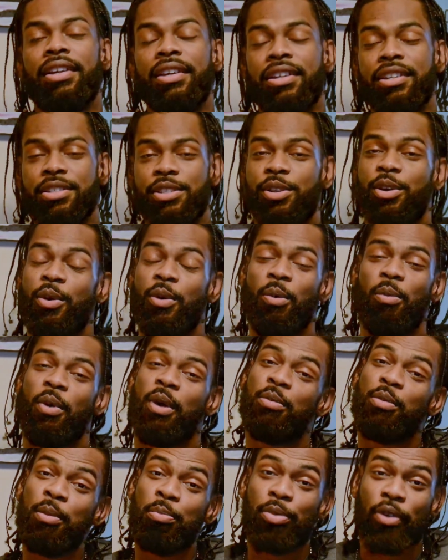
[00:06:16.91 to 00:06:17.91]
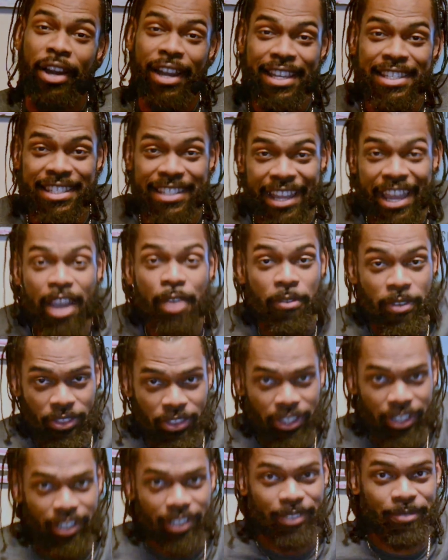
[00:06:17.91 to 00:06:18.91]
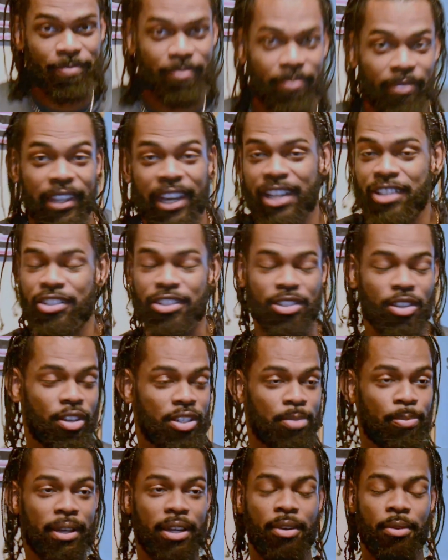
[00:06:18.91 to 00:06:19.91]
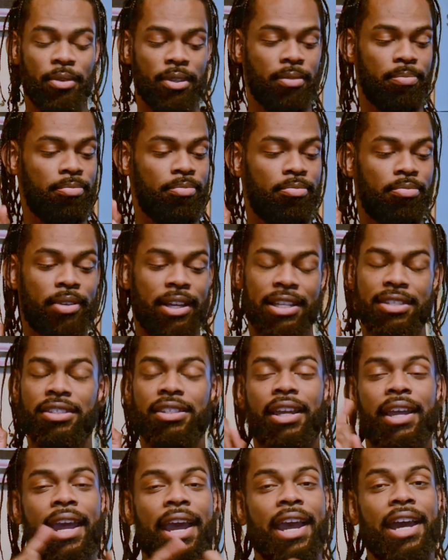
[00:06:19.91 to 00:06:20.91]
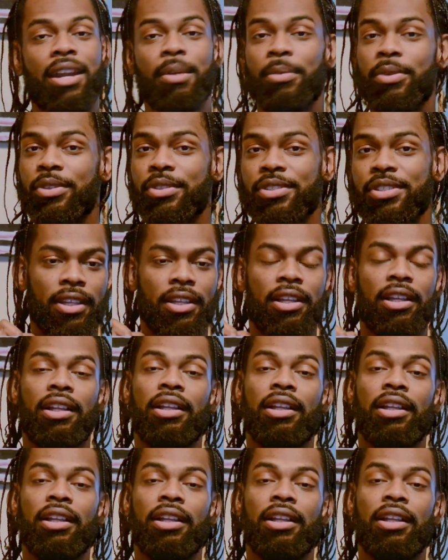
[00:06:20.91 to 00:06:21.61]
So when we priced everything that I just talked about, we priced the animals,